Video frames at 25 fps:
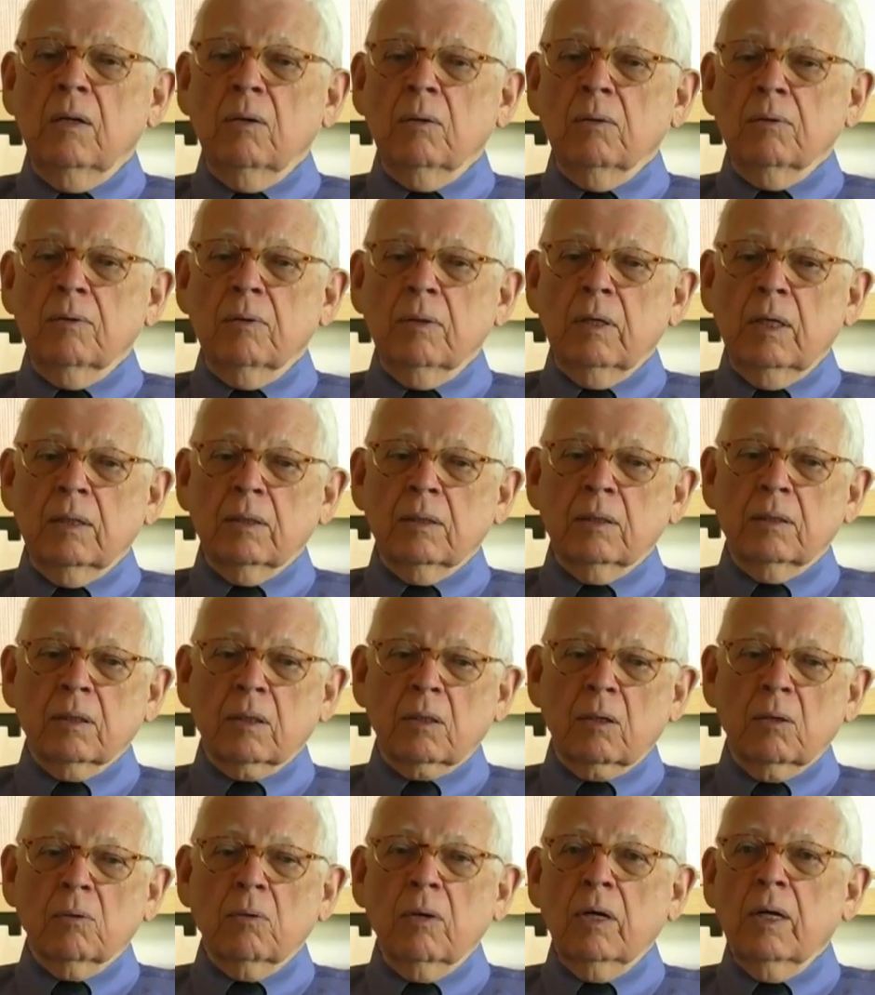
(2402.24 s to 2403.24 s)
that the
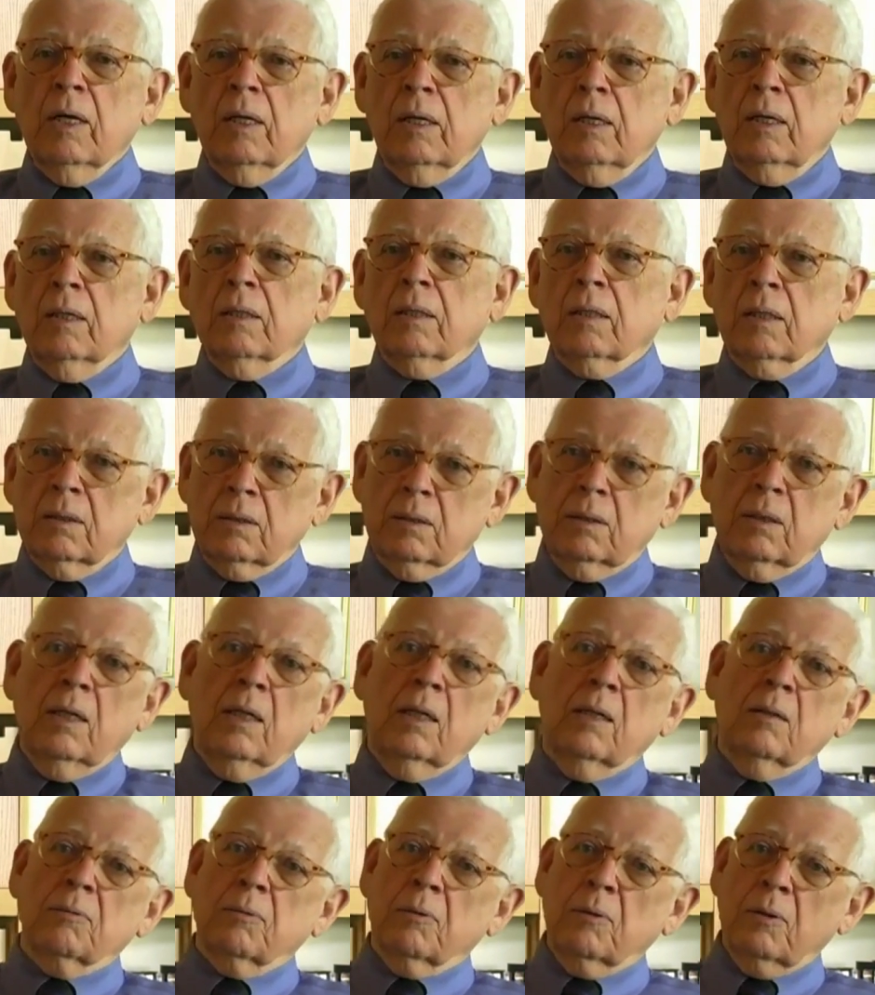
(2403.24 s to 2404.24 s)
Quran had
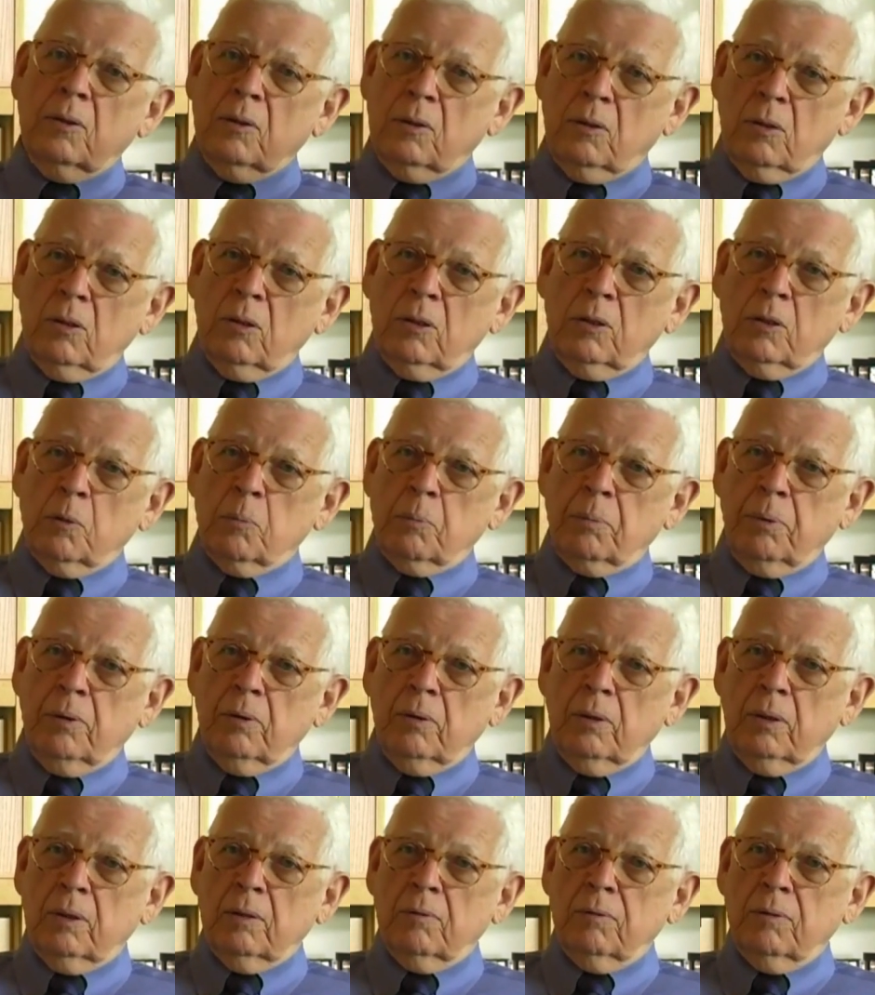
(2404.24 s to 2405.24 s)
contained for an earlier
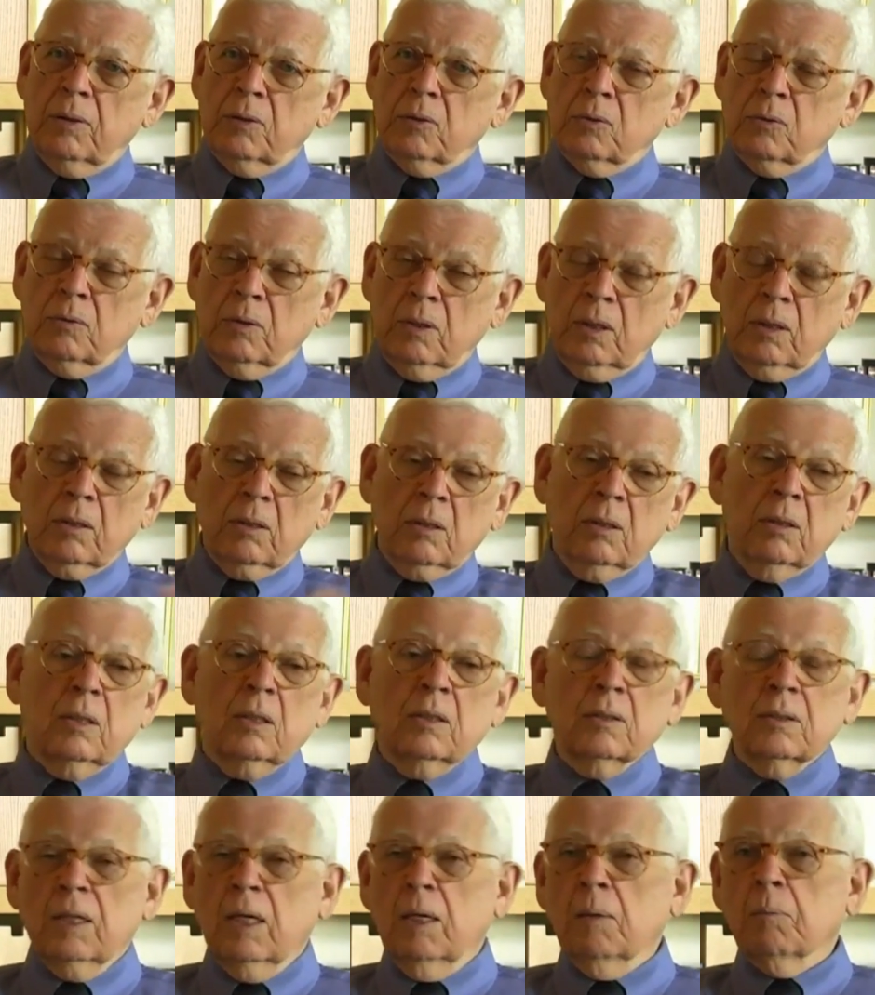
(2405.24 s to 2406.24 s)
period of history. A good
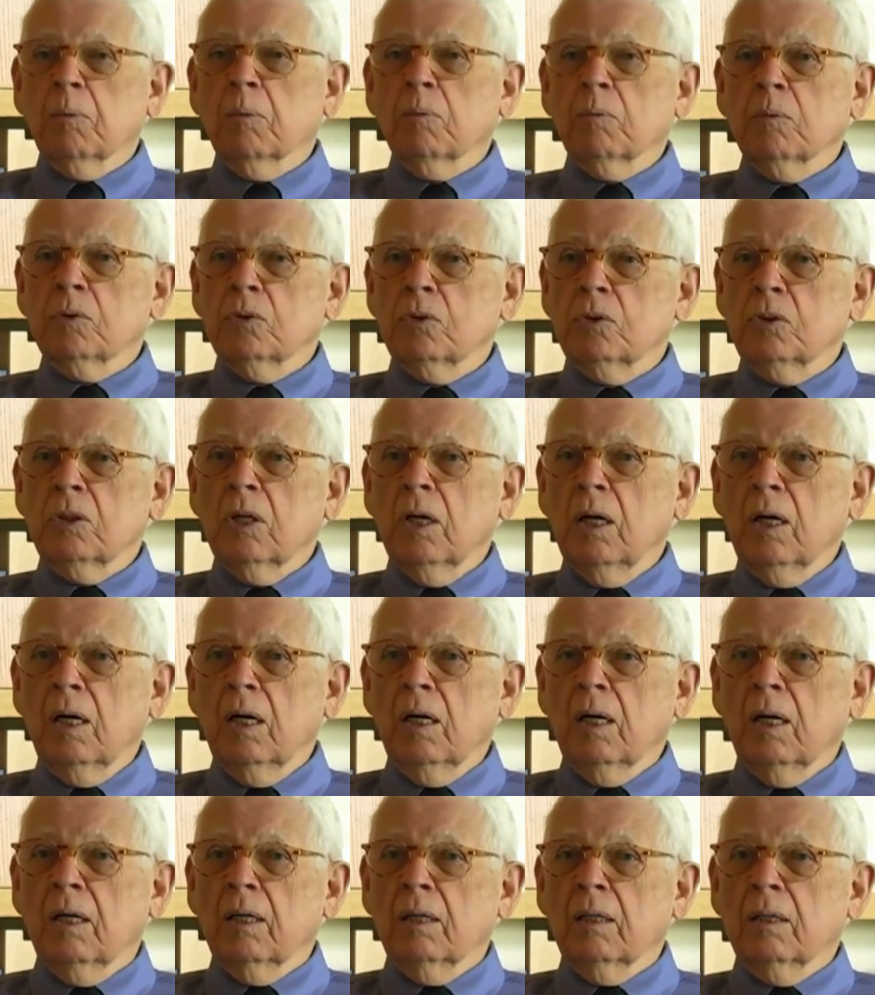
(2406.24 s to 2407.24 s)
example was
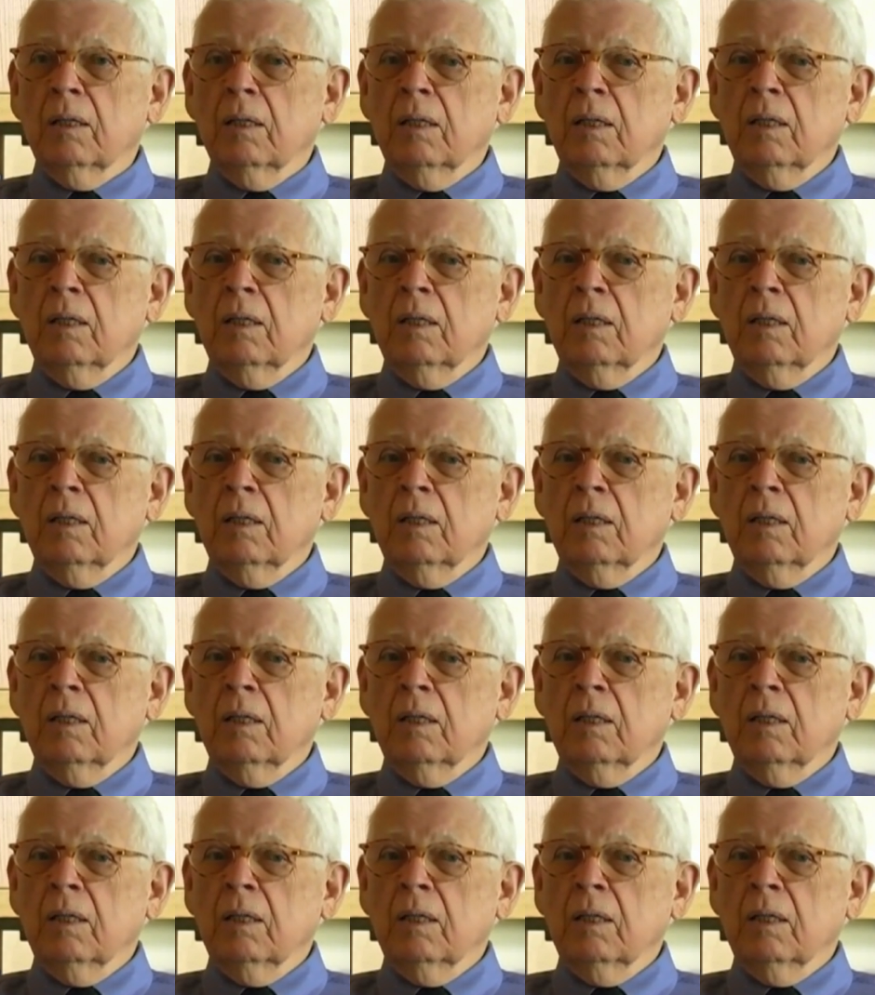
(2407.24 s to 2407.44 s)
jihad.